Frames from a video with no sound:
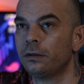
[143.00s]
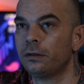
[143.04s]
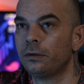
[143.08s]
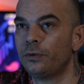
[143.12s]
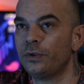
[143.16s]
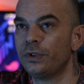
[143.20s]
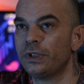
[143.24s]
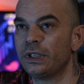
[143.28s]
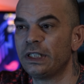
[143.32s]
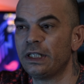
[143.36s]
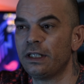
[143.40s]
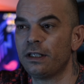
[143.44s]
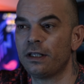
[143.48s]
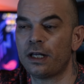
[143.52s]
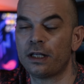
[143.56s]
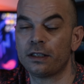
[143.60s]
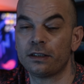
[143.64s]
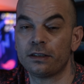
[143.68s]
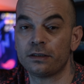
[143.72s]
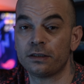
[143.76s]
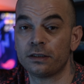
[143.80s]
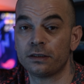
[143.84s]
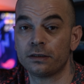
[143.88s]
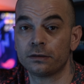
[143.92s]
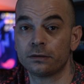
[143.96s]
We see
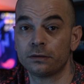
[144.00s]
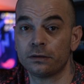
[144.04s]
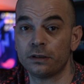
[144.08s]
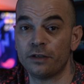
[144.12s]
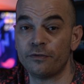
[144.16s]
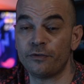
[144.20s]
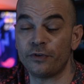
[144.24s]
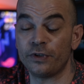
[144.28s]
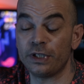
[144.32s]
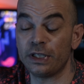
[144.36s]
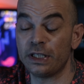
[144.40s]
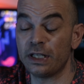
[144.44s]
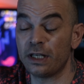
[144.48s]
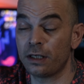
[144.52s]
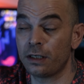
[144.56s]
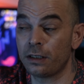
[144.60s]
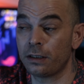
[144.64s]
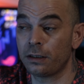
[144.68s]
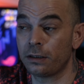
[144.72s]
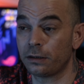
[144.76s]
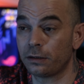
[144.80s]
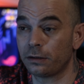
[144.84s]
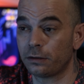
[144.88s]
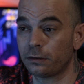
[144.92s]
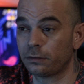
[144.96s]
that every
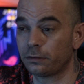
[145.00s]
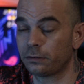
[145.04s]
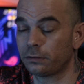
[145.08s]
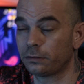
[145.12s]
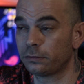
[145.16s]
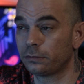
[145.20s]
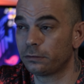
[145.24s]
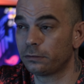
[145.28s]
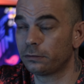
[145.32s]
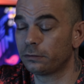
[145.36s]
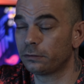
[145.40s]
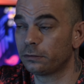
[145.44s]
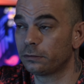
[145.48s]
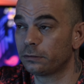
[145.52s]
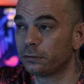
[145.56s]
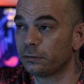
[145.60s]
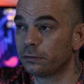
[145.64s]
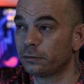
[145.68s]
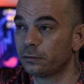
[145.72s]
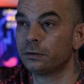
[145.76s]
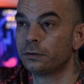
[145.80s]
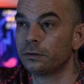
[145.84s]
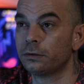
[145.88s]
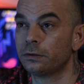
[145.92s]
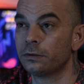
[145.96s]
day.
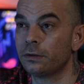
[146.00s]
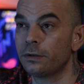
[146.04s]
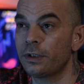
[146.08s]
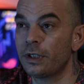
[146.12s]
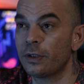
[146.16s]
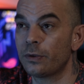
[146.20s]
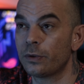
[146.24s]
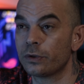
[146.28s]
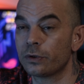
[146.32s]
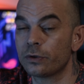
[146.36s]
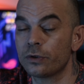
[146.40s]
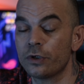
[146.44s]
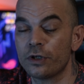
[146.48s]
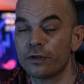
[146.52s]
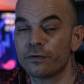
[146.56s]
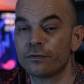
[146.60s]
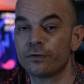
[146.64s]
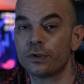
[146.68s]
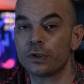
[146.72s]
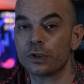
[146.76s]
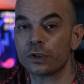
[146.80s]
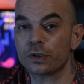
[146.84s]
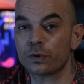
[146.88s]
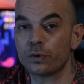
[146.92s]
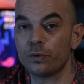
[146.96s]
They was going
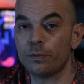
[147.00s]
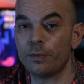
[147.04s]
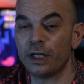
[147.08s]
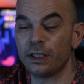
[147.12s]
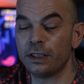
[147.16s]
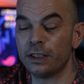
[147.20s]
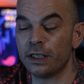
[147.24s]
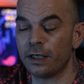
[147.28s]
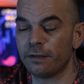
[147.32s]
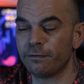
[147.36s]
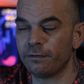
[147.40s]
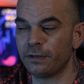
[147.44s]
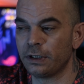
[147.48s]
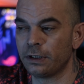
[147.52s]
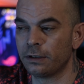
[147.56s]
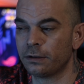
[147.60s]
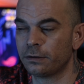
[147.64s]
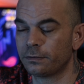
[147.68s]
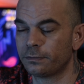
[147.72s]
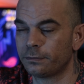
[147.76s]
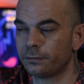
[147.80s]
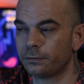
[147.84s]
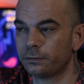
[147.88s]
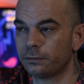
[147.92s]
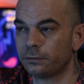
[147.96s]
for a scuba diving,
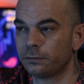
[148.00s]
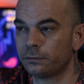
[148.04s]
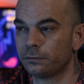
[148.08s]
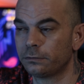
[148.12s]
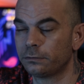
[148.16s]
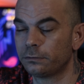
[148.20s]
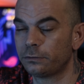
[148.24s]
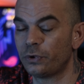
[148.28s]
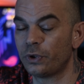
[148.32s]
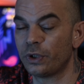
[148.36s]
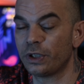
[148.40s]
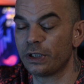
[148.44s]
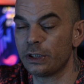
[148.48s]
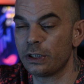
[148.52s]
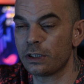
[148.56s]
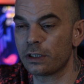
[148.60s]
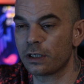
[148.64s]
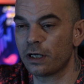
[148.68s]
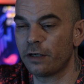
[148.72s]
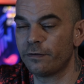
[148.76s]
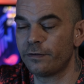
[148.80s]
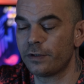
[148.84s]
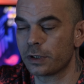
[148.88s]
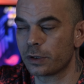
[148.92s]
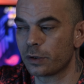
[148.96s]
for a
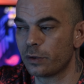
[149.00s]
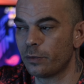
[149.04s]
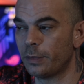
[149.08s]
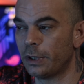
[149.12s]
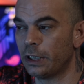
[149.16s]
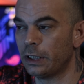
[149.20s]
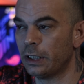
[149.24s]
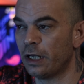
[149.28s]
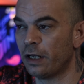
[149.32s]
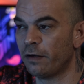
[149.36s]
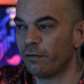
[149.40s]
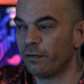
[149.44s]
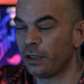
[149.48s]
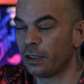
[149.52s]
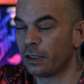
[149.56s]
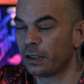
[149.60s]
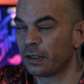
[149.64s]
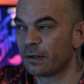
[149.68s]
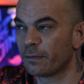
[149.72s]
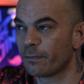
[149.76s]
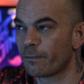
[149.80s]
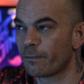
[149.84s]
discover scuba diving.